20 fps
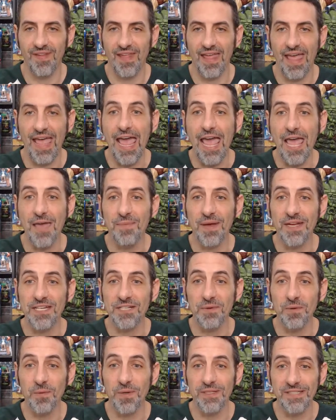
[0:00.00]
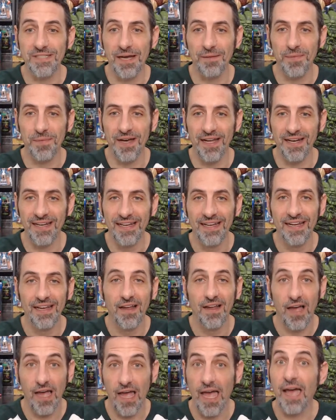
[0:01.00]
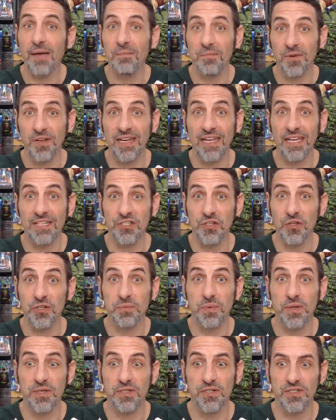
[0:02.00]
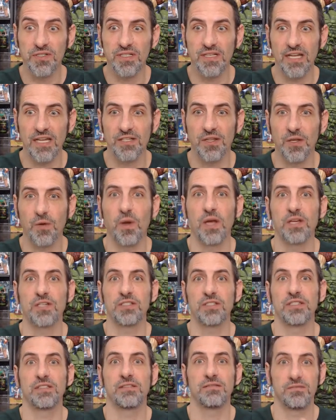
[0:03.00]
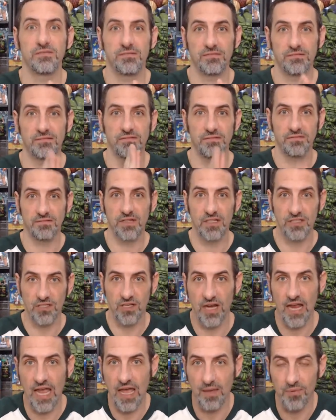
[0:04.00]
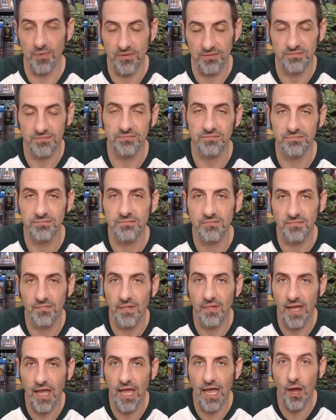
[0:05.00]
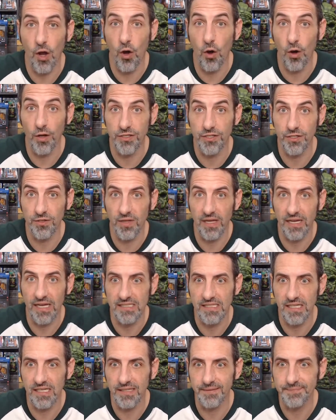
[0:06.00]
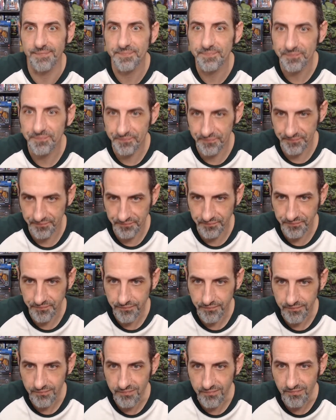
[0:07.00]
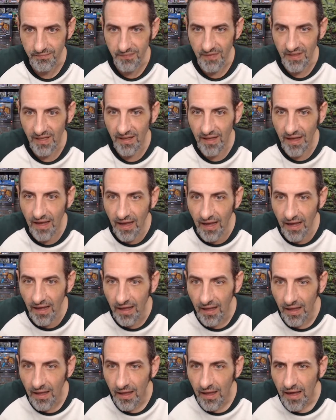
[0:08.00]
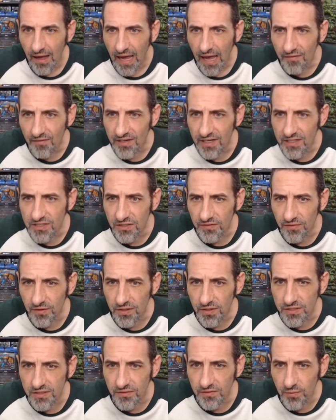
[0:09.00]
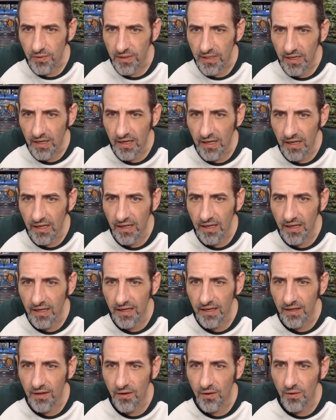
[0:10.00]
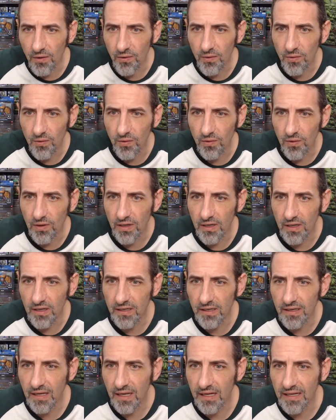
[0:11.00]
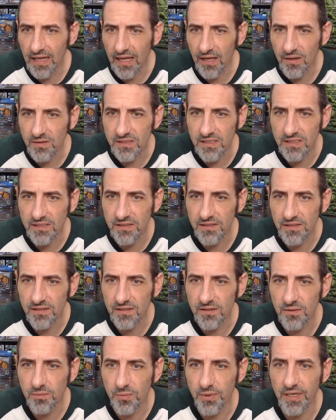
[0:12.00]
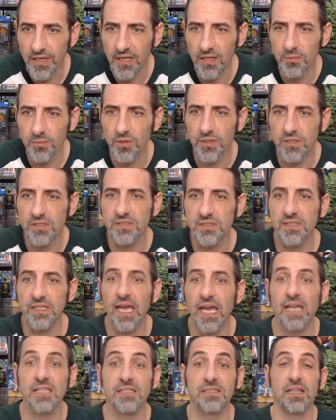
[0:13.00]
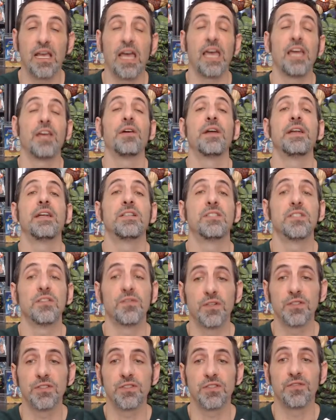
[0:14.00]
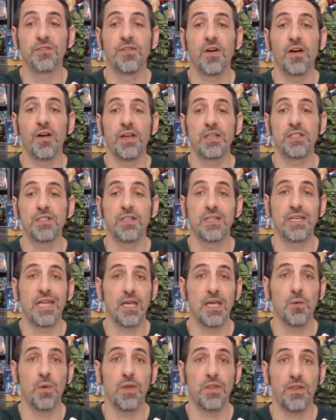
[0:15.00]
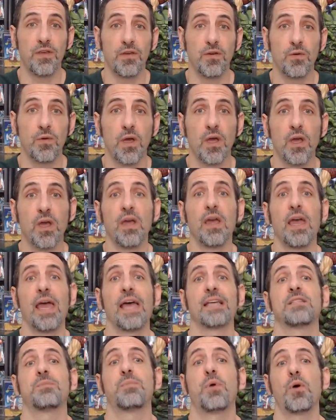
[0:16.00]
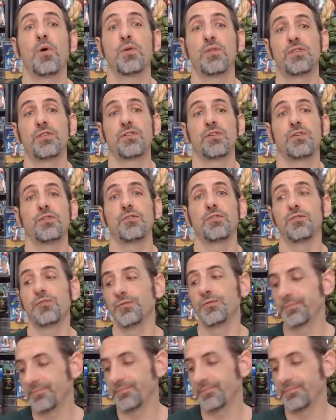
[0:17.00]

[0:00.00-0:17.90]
Hey, Benjamin, what's up, bud? I'm going to get you those pictures and answer the questions. It's going to happen. I owe it to you, like I said. I have a digital version of when I go on Not in the House easier, bring in the books. Yes, I agree. Digital versions are far easier to take with you as opposed to,